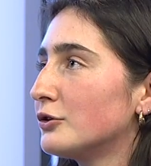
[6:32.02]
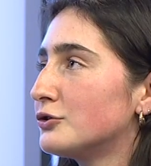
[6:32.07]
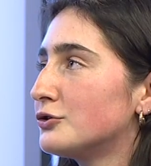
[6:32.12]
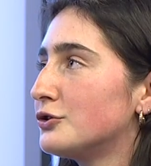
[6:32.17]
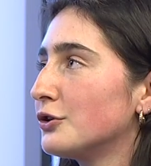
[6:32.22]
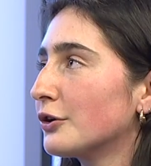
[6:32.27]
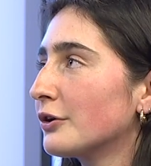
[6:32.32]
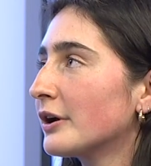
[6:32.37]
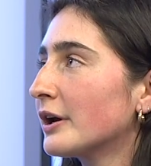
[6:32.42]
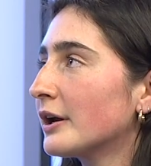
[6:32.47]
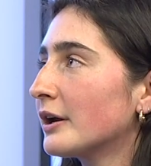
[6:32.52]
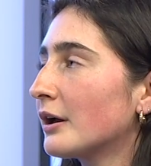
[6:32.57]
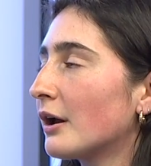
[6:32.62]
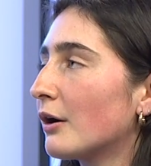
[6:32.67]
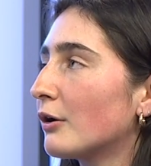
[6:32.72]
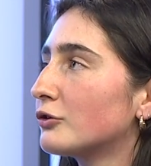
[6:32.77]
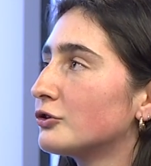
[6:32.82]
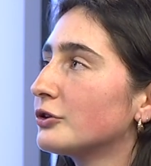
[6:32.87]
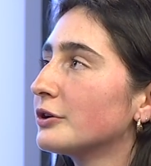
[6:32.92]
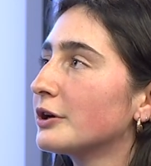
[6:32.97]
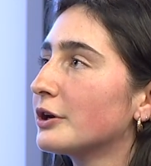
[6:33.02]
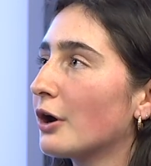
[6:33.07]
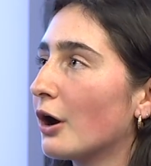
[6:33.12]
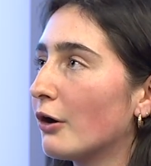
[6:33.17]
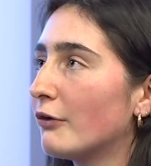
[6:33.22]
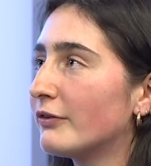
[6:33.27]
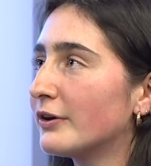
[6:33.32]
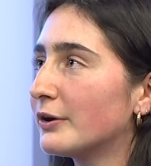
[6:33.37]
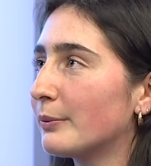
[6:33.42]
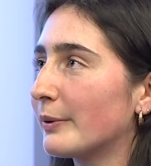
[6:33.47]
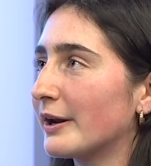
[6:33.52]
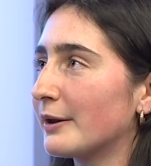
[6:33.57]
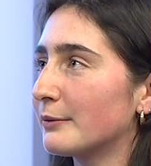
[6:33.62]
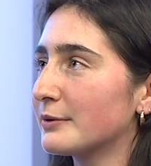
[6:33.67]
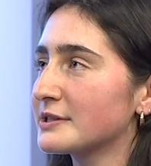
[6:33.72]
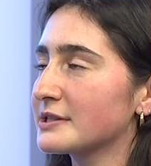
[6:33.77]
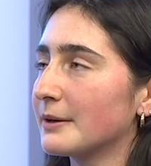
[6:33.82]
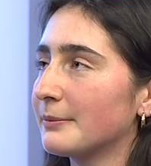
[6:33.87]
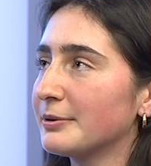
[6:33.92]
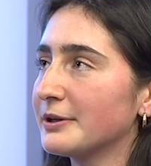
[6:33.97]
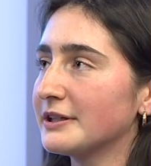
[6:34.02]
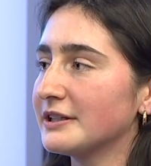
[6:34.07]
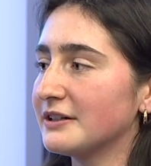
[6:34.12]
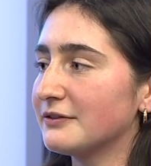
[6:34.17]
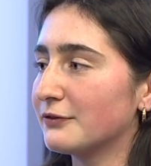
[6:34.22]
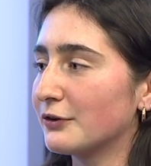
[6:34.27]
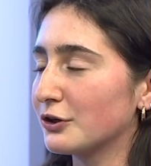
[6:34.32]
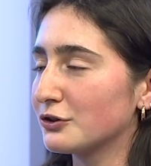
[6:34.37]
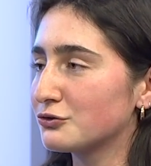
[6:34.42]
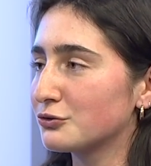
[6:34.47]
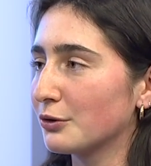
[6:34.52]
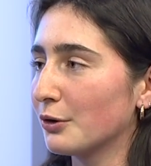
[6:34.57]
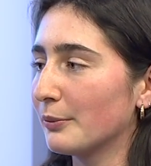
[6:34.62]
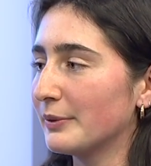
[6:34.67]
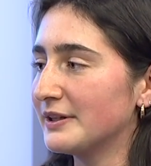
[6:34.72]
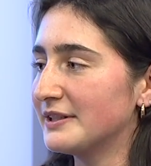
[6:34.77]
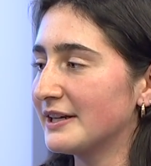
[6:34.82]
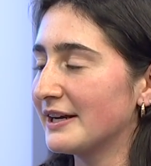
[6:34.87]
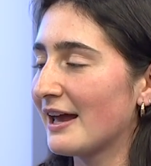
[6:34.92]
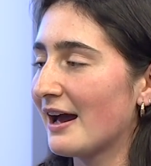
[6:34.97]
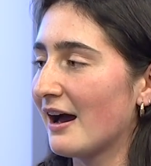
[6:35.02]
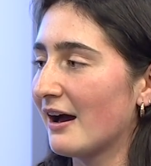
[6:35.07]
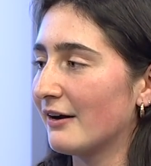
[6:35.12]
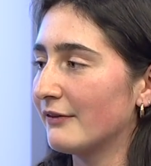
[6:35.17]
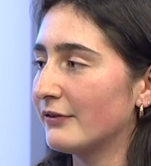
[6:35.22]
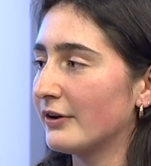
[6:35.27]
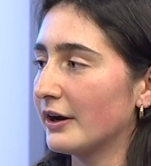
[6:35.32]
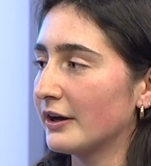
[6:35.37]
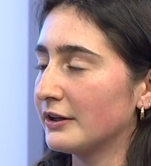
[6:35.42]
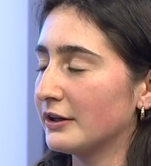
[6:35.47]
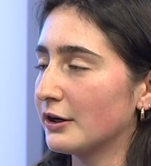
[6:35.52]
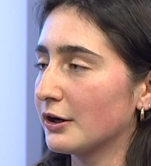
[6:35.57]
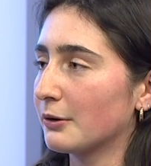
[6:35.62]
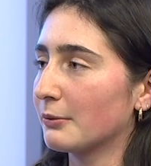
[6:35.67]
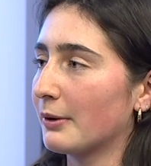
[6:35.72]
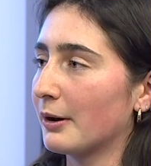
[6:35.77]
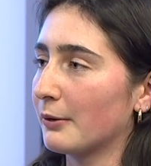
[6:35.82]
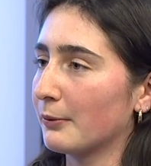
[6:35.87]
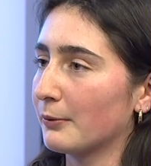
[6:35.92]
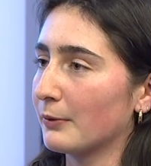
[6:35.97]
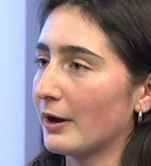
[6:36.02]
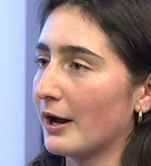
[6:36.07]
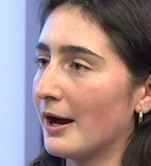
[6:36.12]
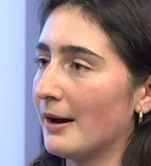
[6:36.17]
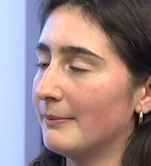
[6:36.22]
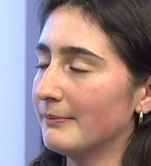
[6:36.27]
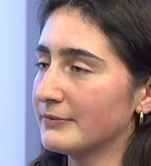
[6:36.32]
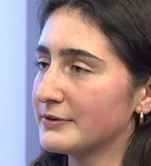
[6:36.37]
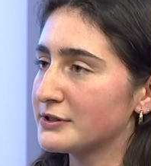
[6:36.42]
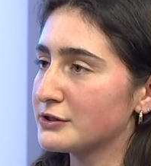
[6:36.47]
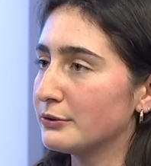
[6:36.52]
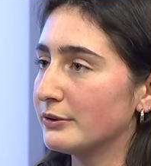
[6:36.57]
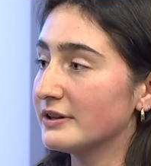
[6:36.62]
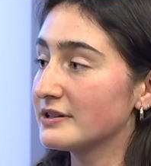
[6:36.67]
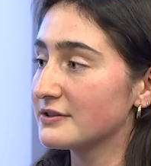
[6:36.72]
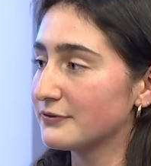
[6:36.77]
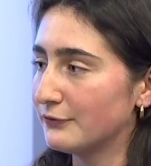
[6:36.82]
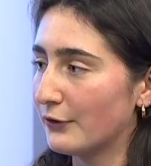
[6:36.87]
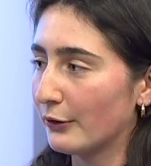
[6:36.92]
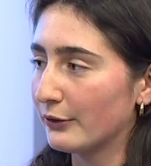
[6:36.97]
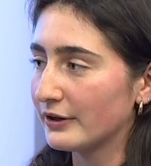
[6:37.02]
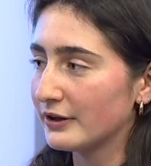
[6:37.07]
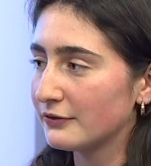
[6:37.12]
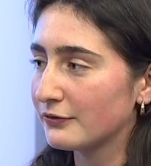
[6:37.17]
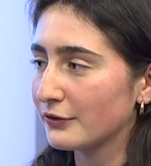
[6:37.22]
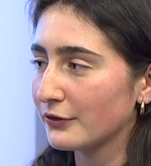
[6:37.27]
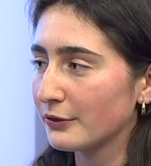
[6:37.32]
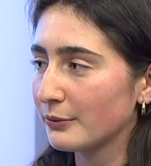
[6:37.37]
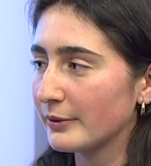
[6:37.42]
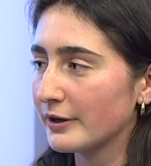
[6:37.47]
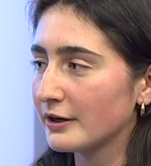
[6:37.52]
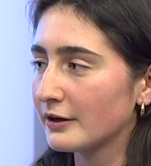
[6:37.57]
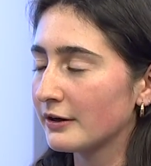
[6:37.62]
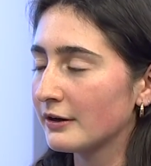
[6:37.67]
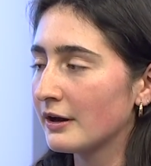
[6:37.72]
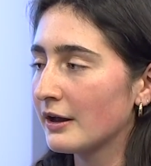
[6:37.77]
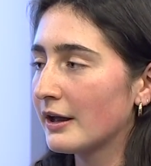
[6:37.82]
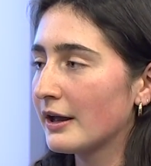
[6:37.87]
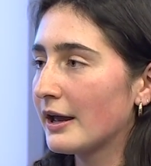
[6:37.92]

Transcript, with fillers: during during COVID, when it was completely virtual, we did have a year where um, students voted for the winner.